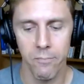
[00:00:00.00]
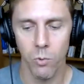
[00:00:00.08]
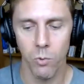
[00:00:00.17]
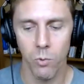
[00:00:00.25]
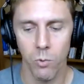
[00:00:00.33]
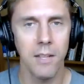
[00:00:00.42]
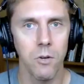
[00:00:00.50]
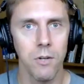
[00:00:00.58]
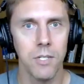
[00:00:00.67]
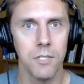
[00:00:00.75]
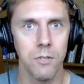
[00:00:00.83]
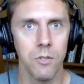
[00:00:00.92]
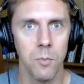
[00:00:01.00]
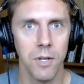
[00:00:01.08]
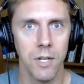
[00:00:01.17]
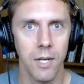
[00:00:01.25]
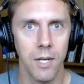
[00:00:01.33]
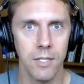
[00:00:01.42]
Well, they might loan it to you
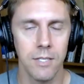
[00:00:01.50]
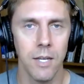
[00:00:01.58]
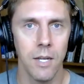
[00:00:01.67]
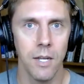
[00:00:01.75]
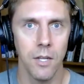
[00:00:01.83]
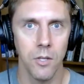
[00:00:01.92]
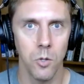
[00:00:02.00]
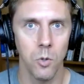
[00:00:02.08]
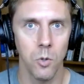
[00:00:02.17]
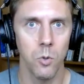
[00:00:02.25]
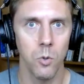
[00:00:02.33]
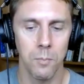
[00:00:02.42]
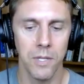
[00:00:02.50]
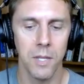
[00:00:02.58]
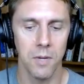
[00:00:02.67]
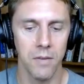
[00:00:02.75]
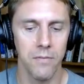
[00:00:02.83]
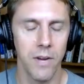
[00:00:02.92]
because you put
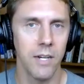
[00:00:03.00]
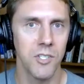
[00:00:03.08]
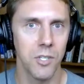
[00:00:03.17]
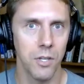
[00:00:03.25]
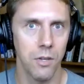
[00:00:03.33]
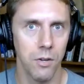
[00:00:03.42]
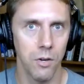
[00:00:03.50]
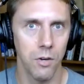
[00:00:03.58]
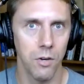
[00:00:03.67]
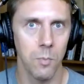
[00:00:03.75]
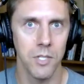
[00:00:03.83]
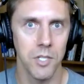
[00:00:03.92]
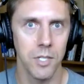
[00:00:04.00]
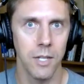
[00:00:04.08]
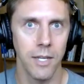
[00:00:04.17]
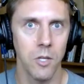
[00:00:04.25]
them in a very secure position.